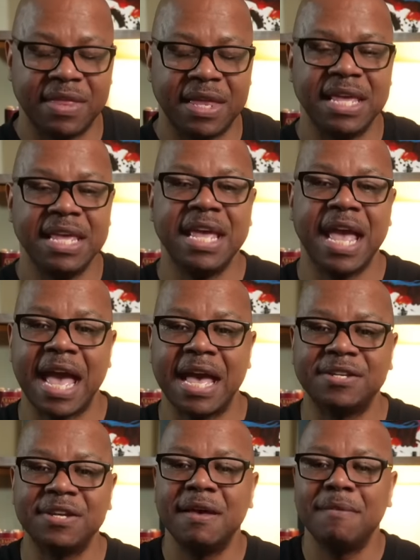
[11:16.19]
that he
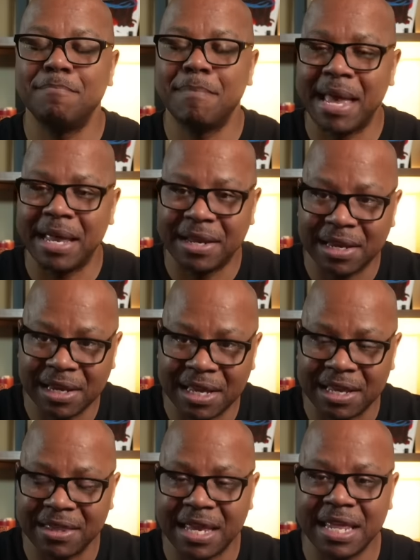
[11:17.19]
has made
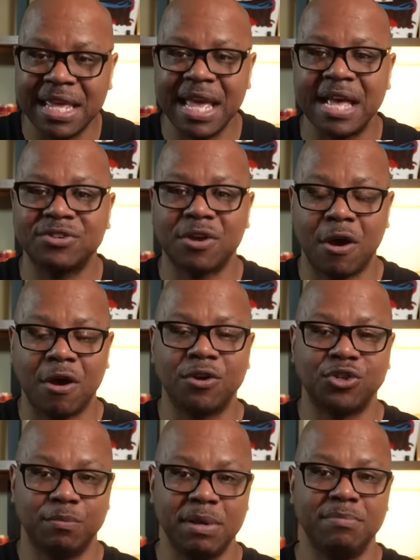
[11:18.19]
clean, that he has caused
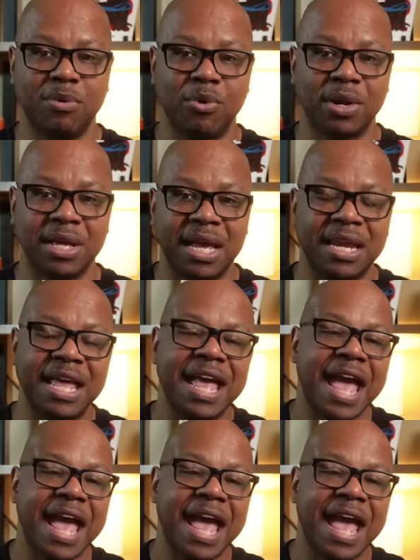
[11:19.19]
to be born again.